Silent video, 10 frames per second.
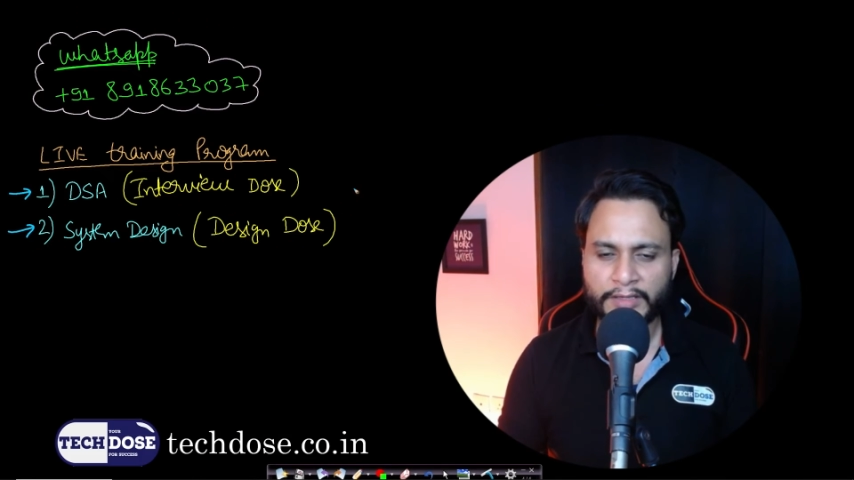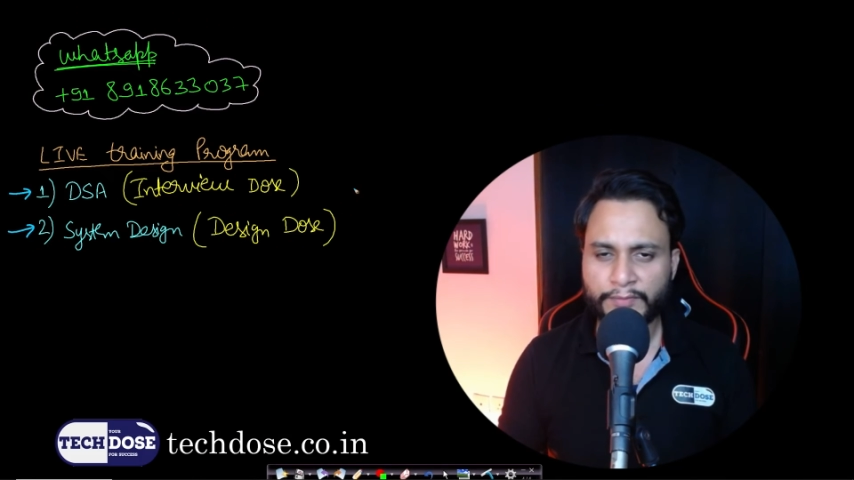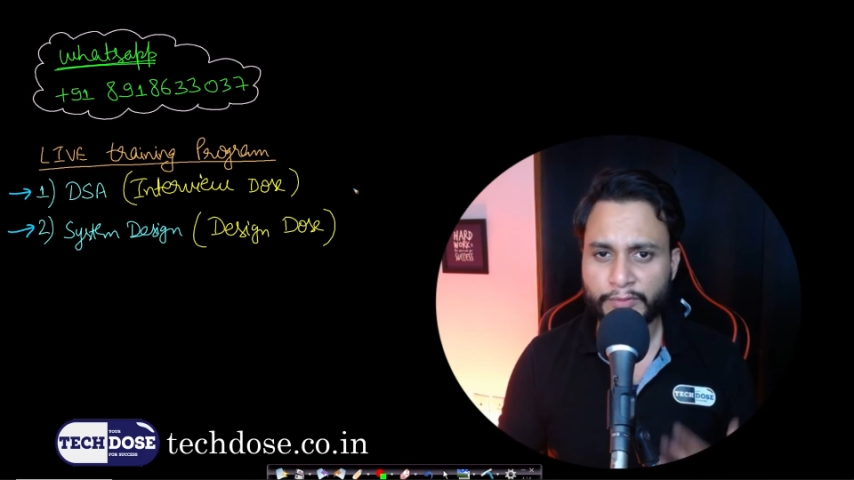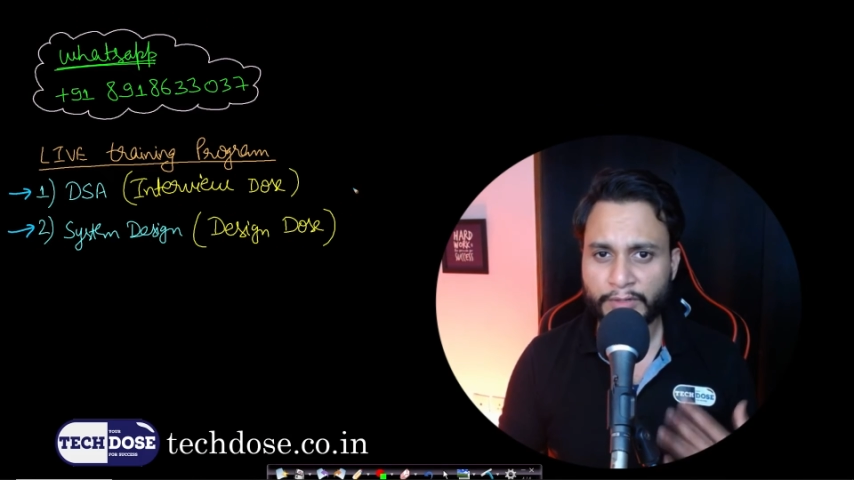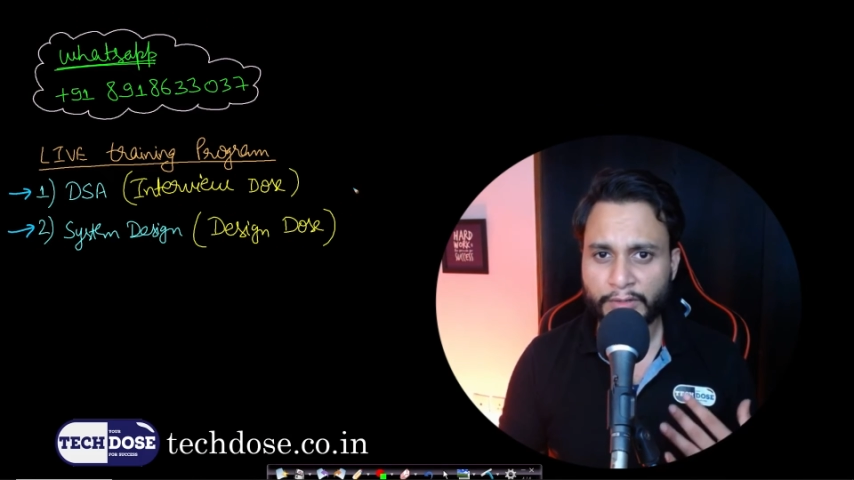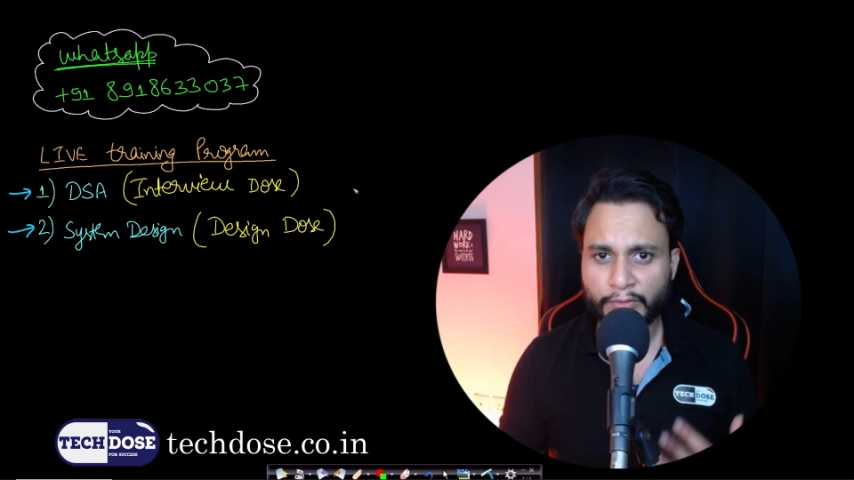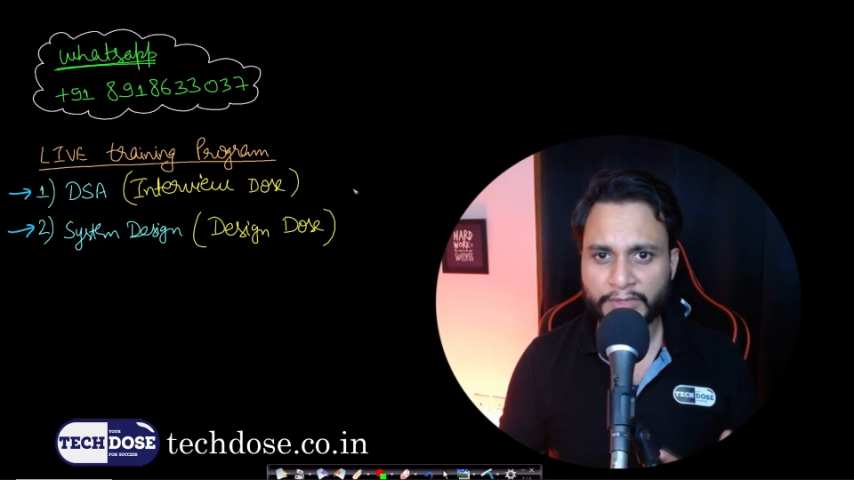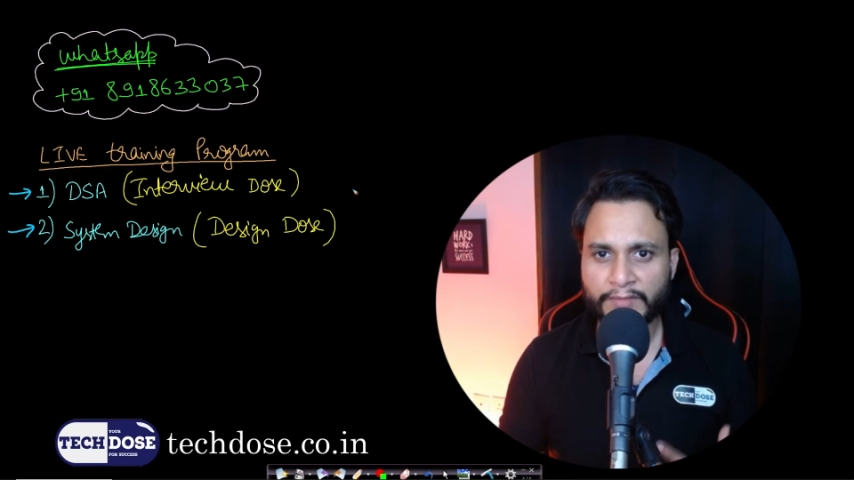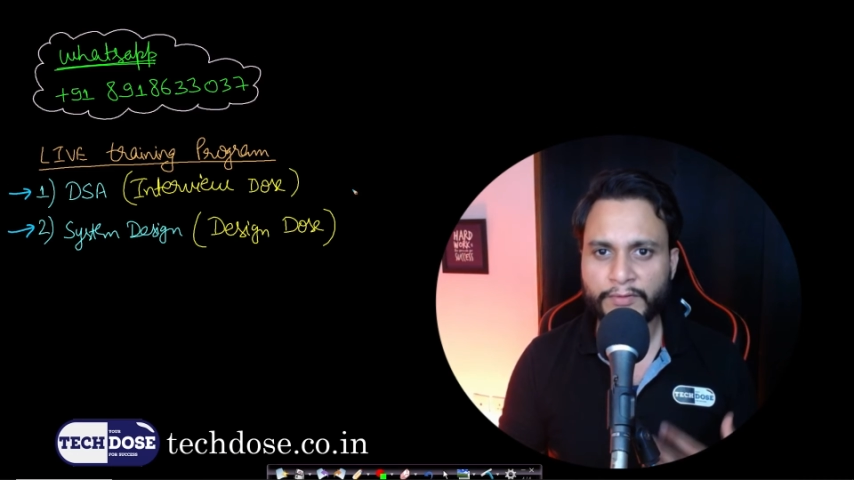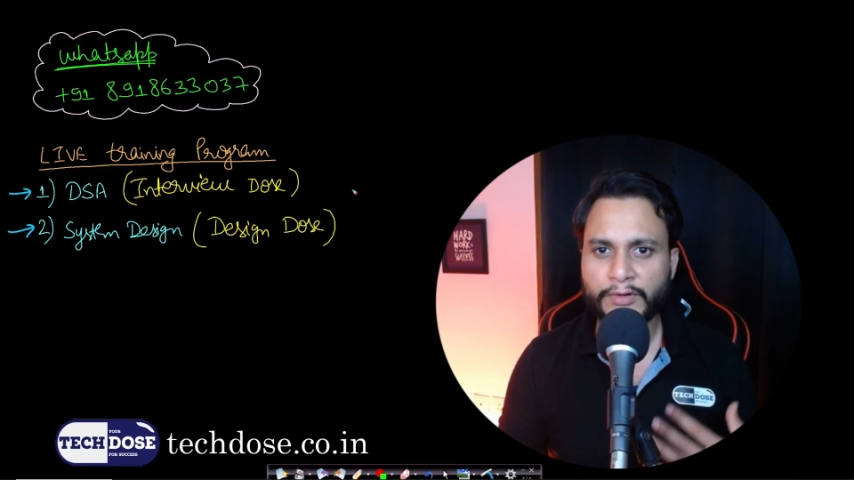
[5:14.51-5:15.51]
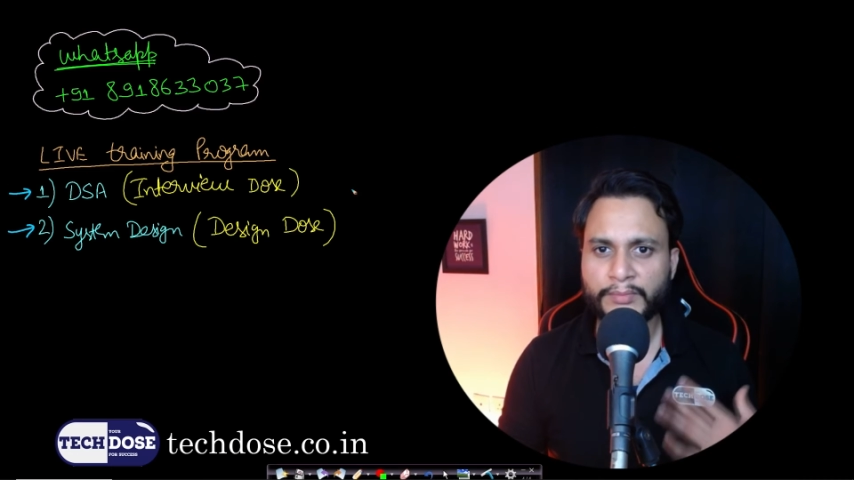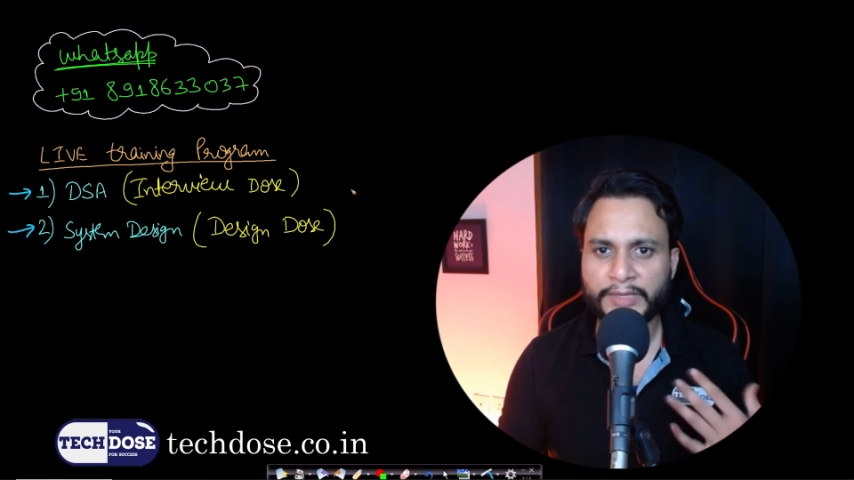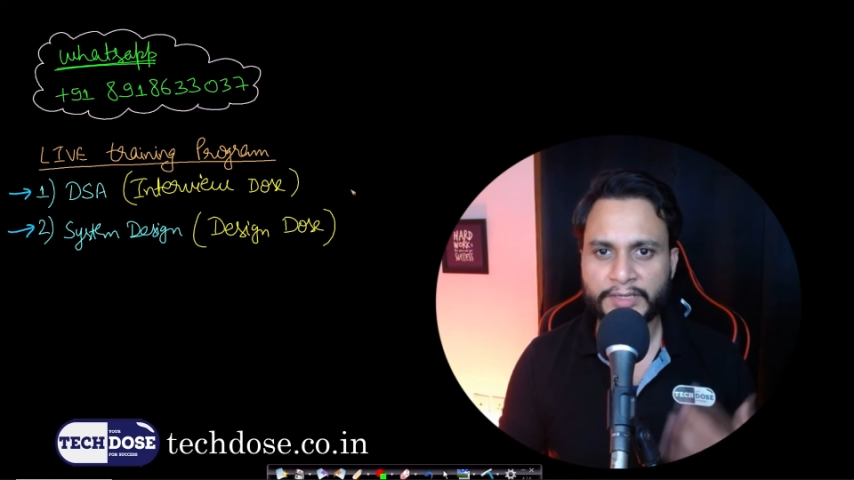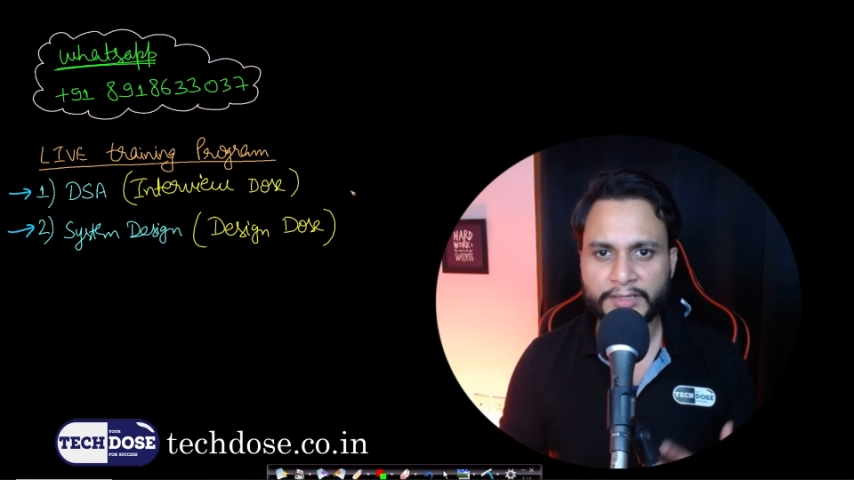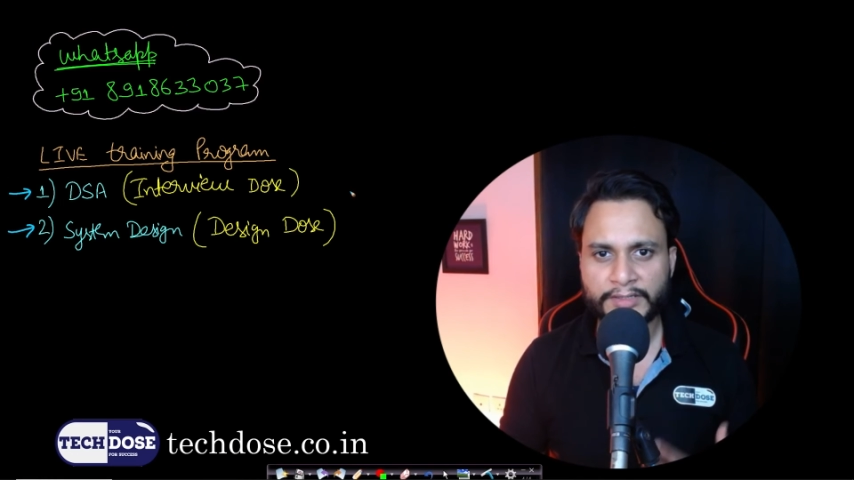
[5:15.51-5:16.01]
If you are looking for
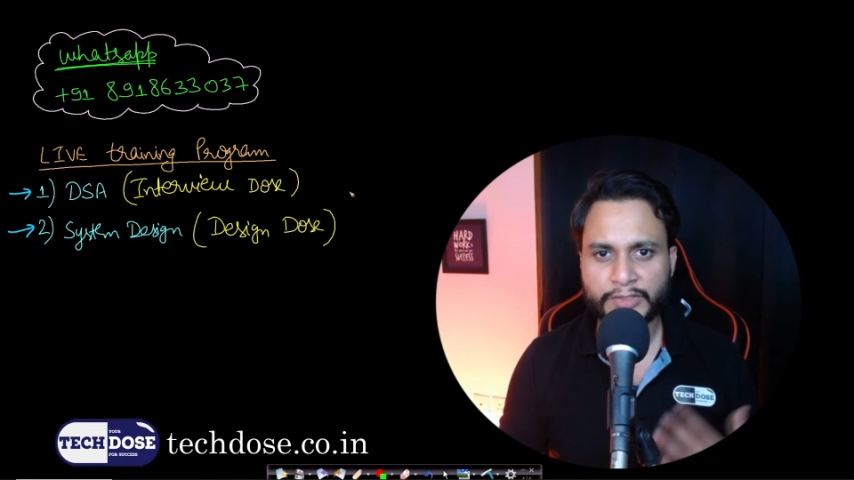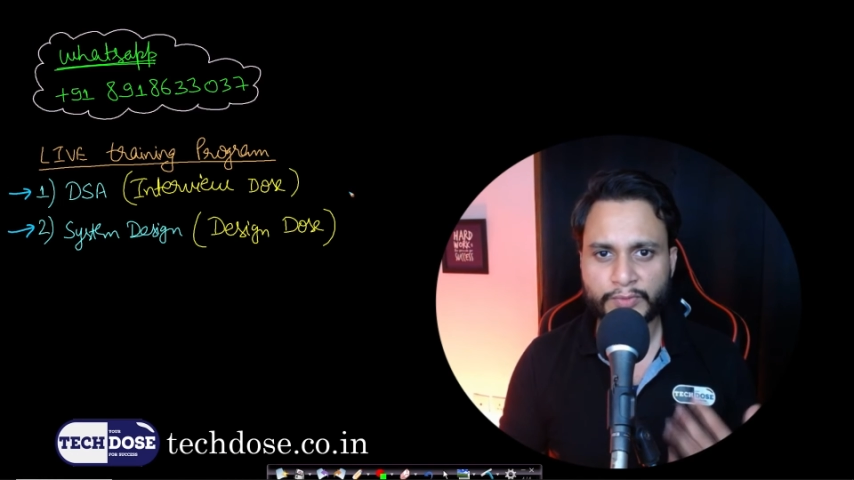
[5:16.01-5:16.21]
making a